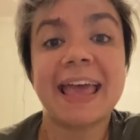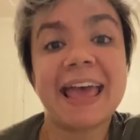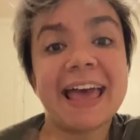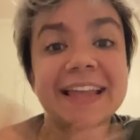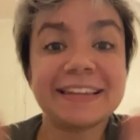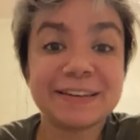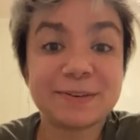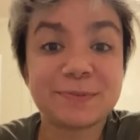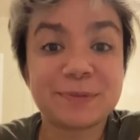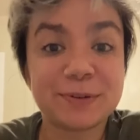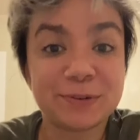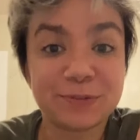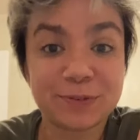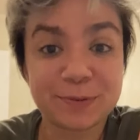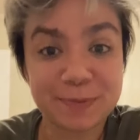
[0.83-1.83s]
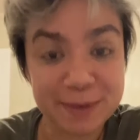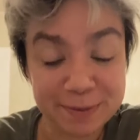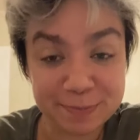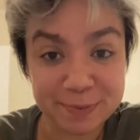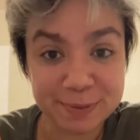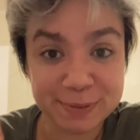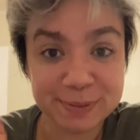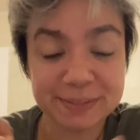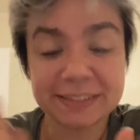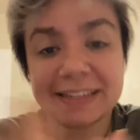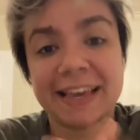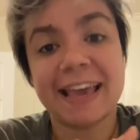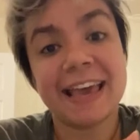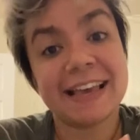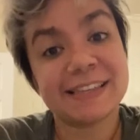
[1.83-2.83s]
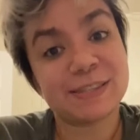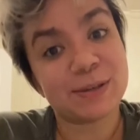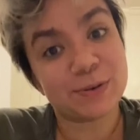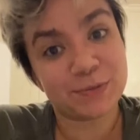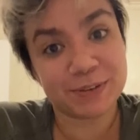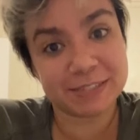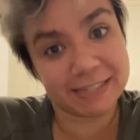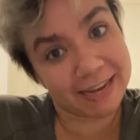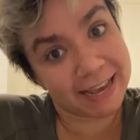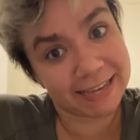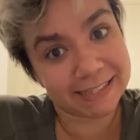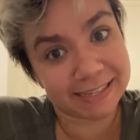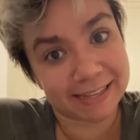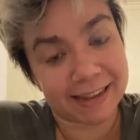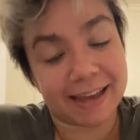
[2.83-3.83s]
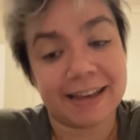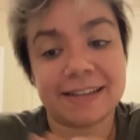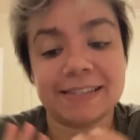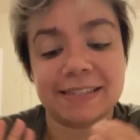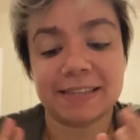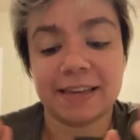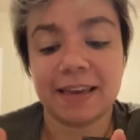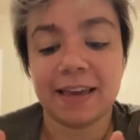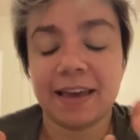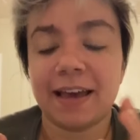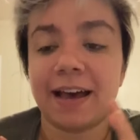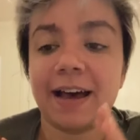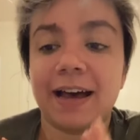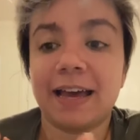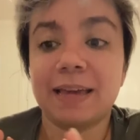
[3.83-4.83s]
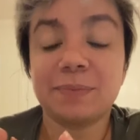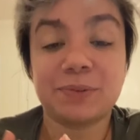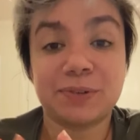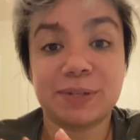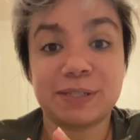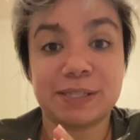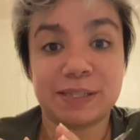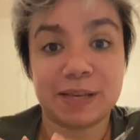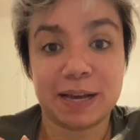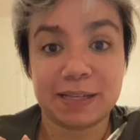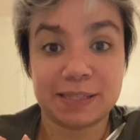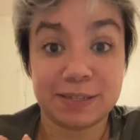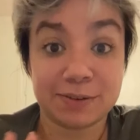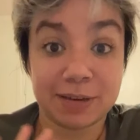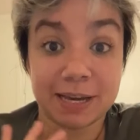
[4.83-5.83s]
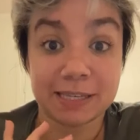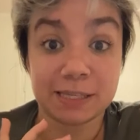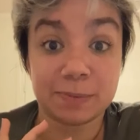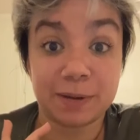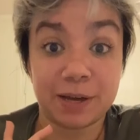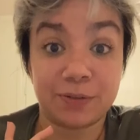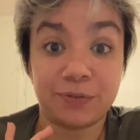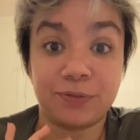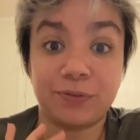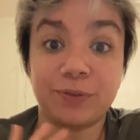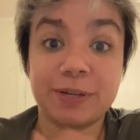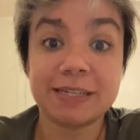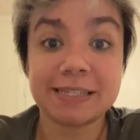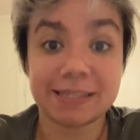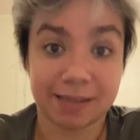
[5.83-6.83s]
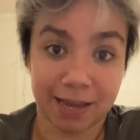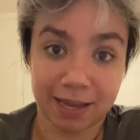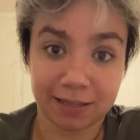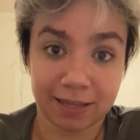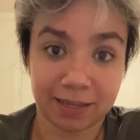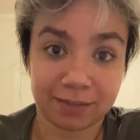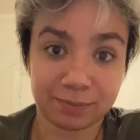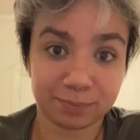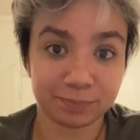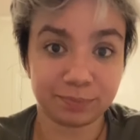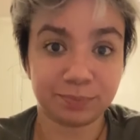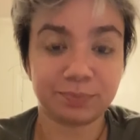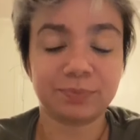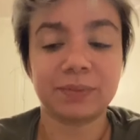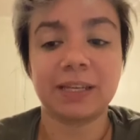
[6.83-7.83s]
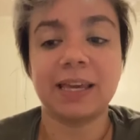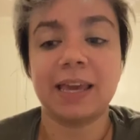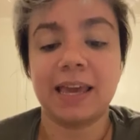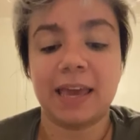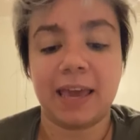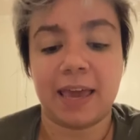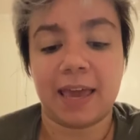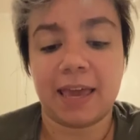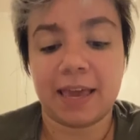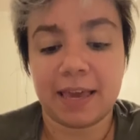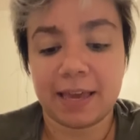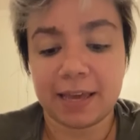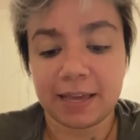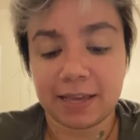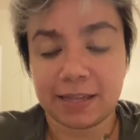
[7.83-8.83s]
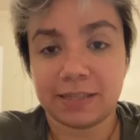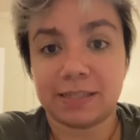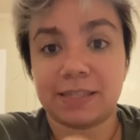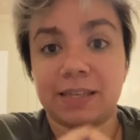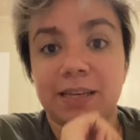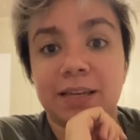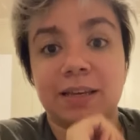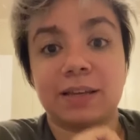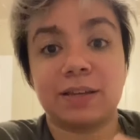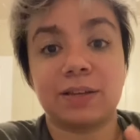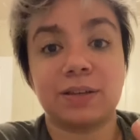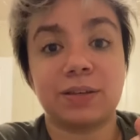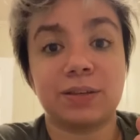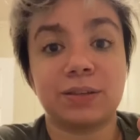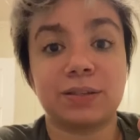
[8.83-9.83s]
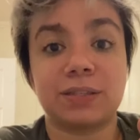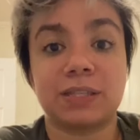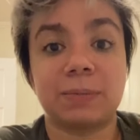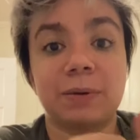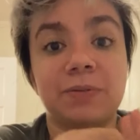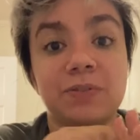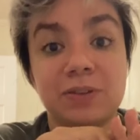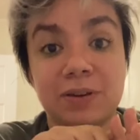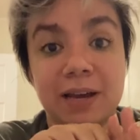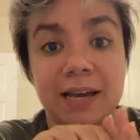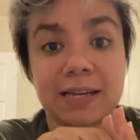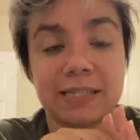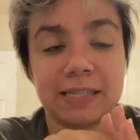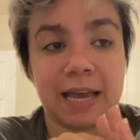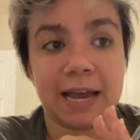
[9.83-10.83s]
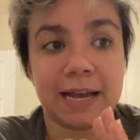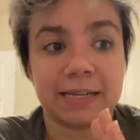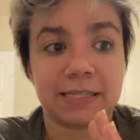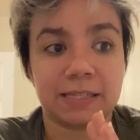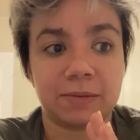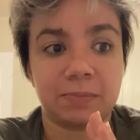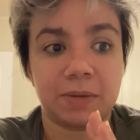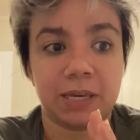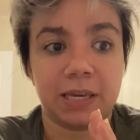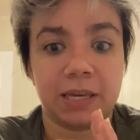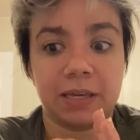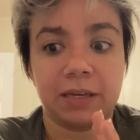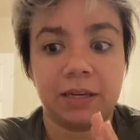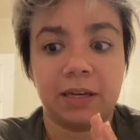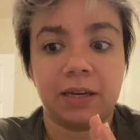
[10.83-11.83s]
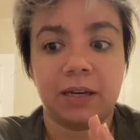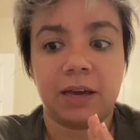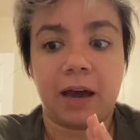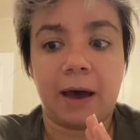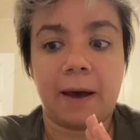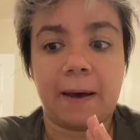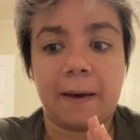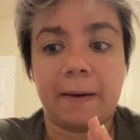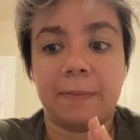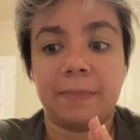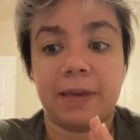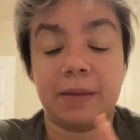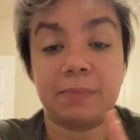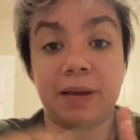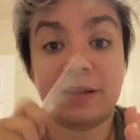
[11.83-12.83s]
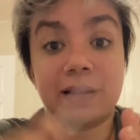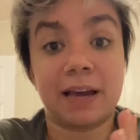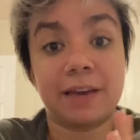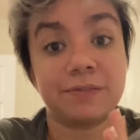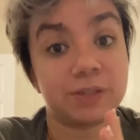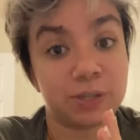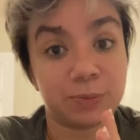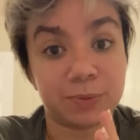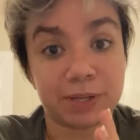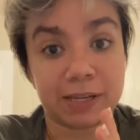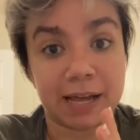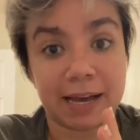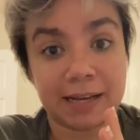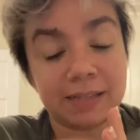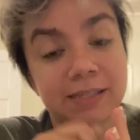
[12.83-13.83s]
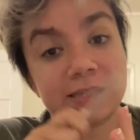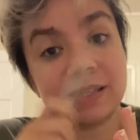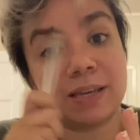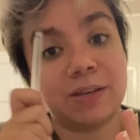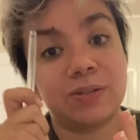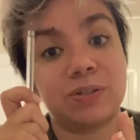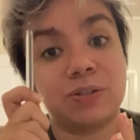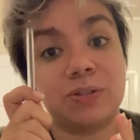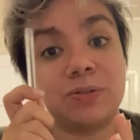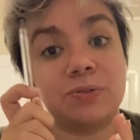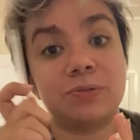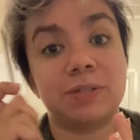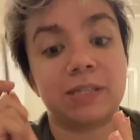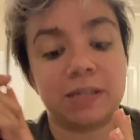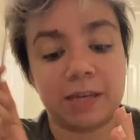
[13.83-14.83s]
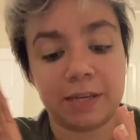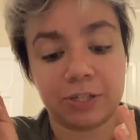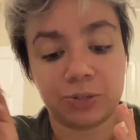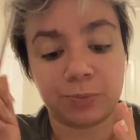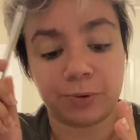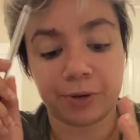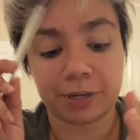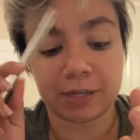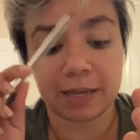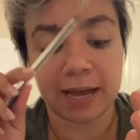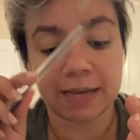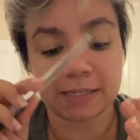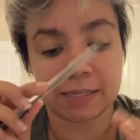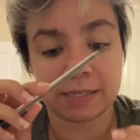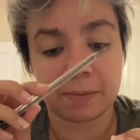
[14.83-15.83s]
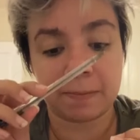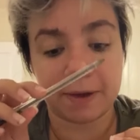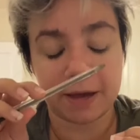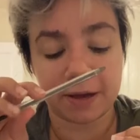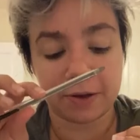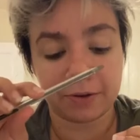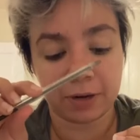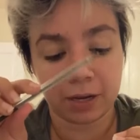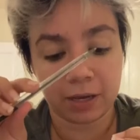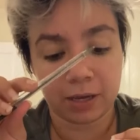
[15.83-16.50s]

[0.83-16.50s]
Hello, beautiful people. So for today's class, I'm going to talk to you guys about freestyling. And some of you guys asked me in my live Zoom class to teach more classes about